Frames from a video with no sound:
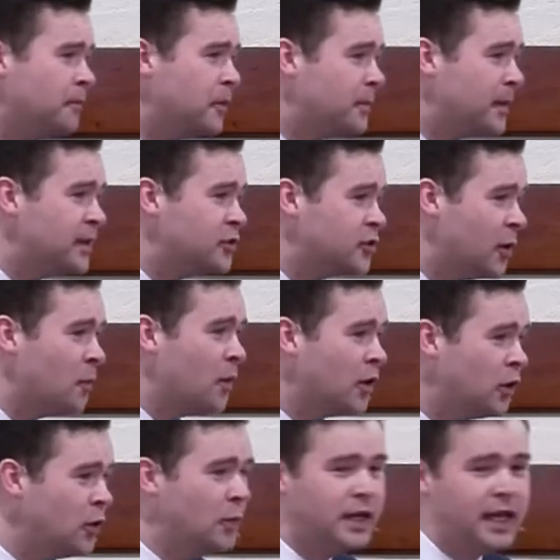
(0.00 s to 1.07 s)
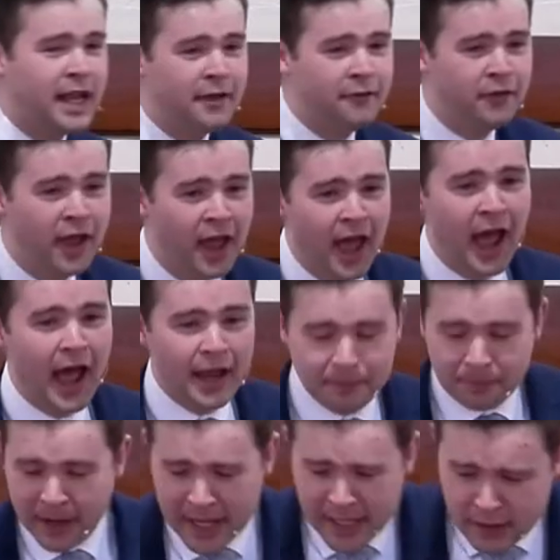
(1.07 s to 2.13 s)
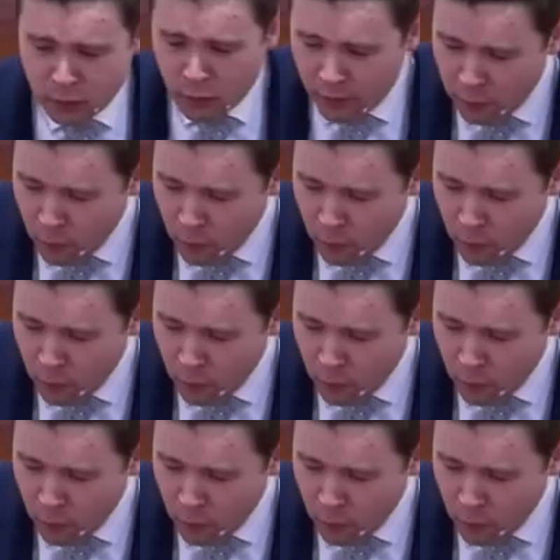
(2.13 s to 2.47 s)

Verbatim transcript: to be someone who would live at peace with